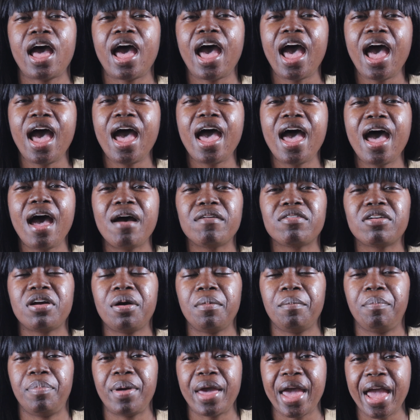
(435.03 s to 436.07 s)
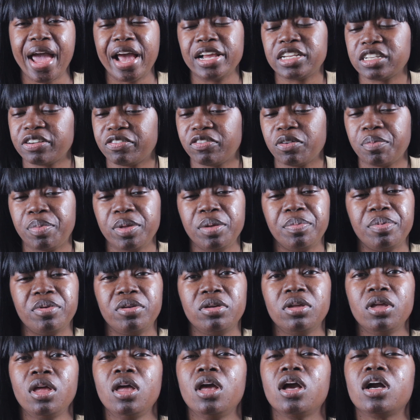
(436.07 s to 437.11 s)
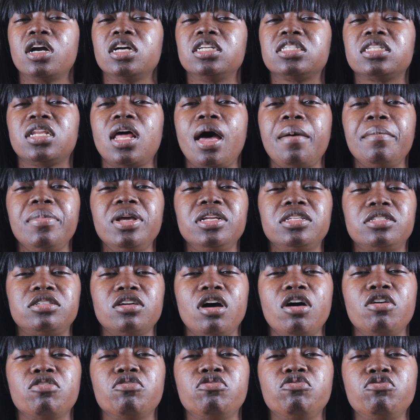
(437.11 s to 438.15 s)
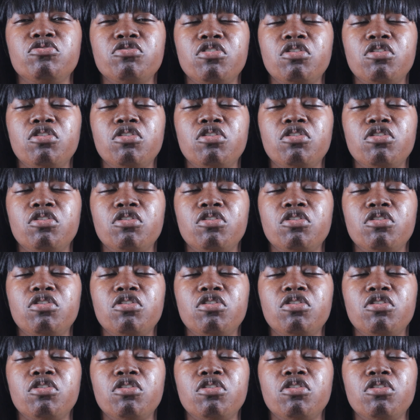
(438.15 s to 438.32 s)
I have compassion for people because let me tell you,